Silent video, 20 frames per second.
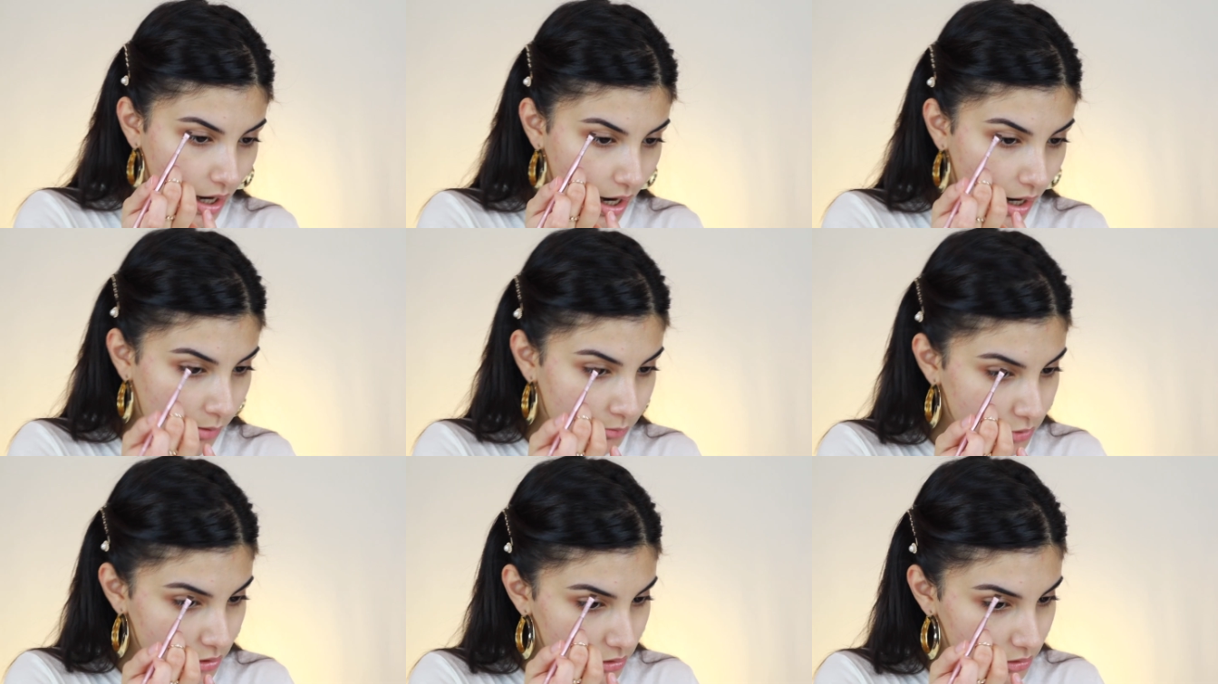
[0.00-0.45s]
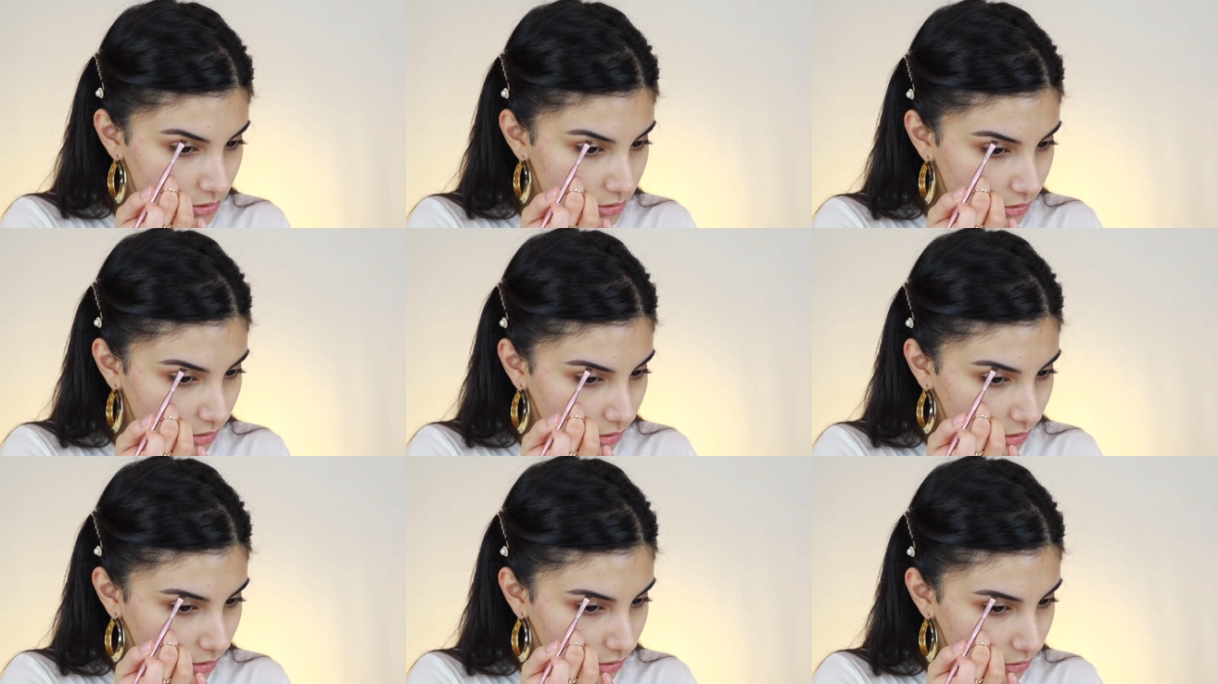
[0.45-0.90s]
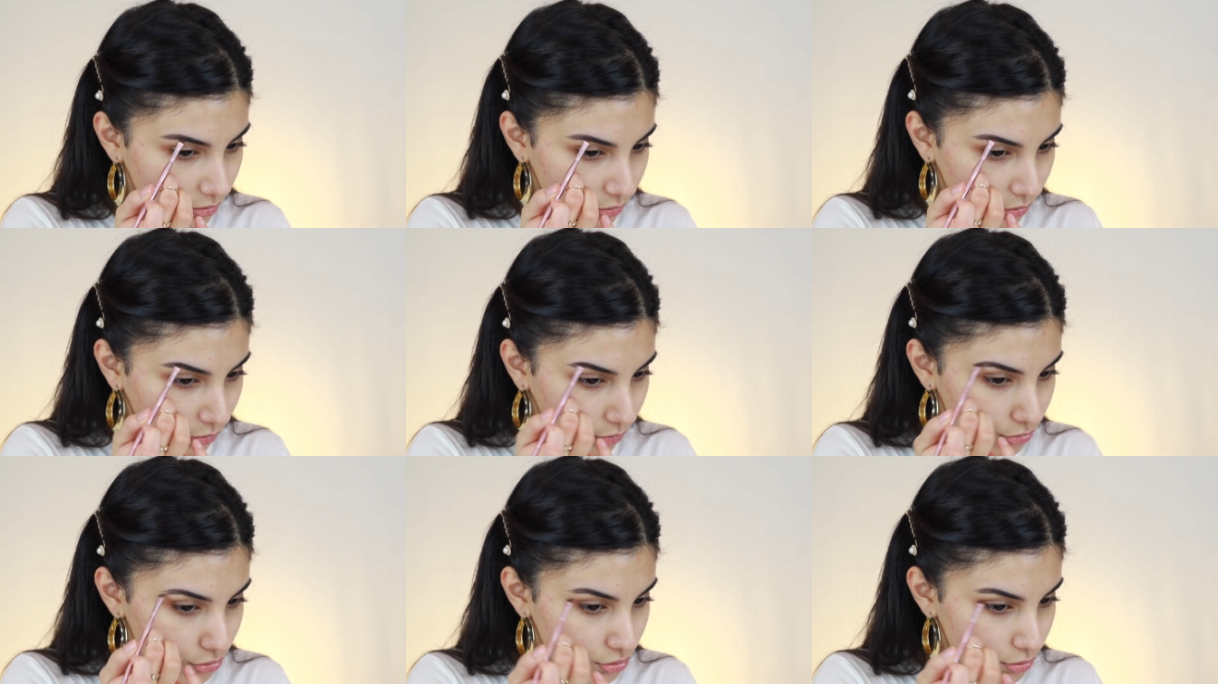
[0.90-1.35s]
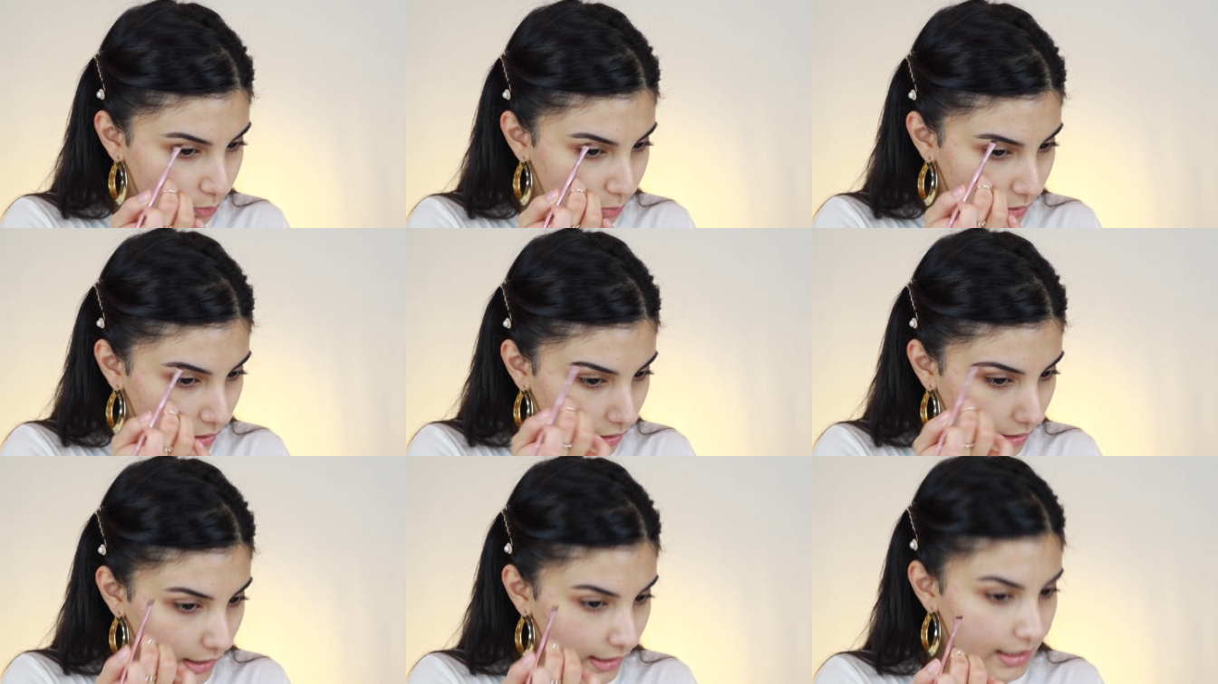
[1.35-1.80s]
I'm just, you know, doing
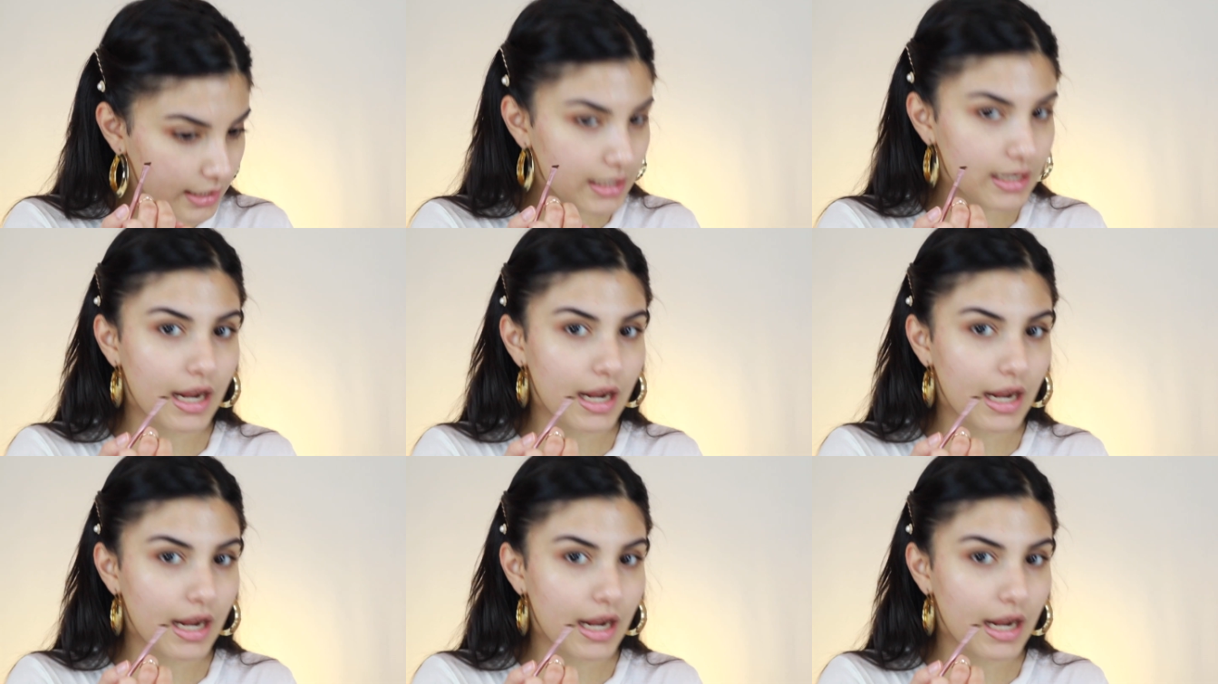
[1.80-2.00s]
super light,